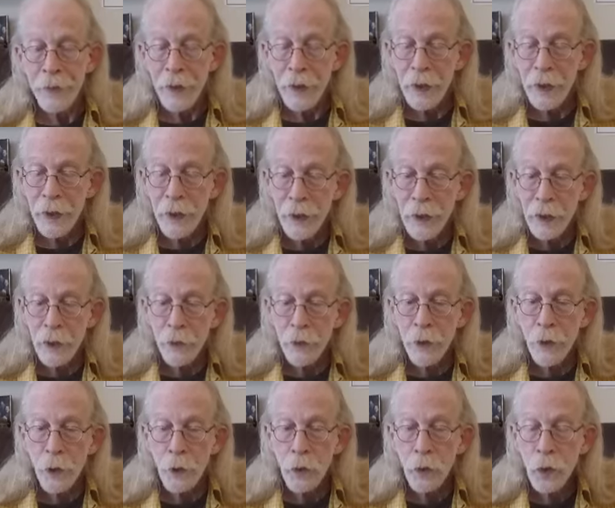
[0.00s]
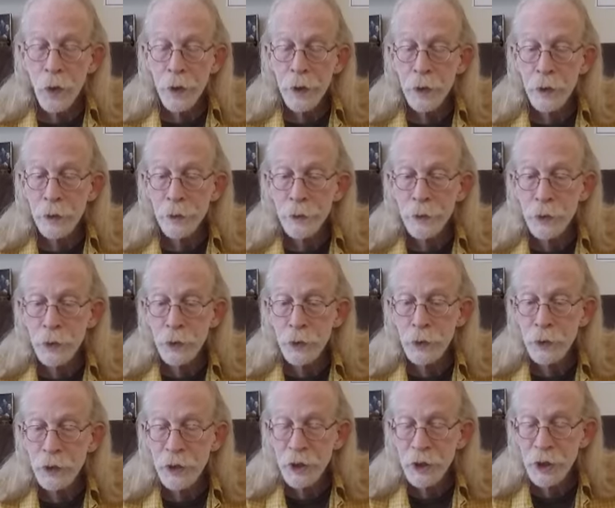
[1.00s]
The, the will
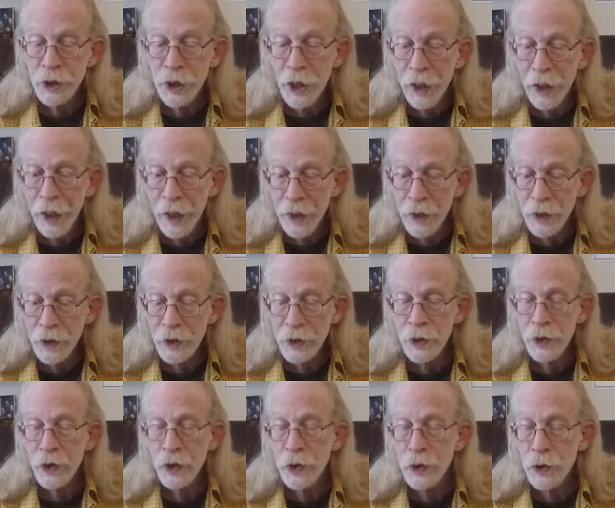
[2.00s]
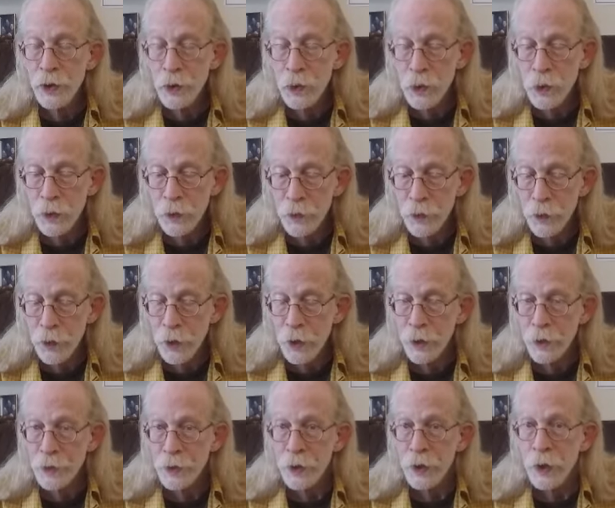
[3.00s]
to change the
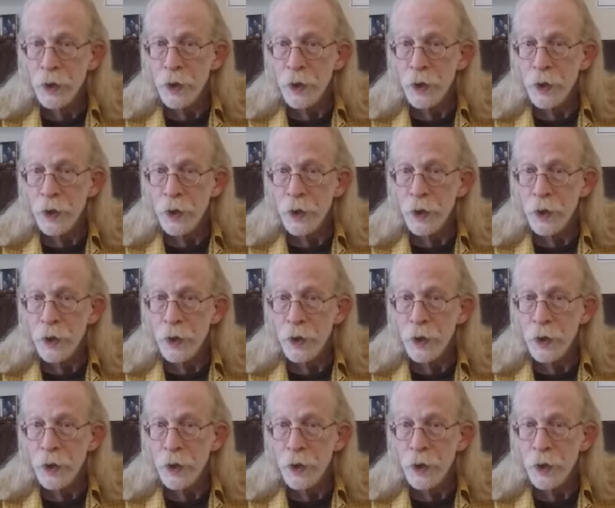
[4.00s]
universe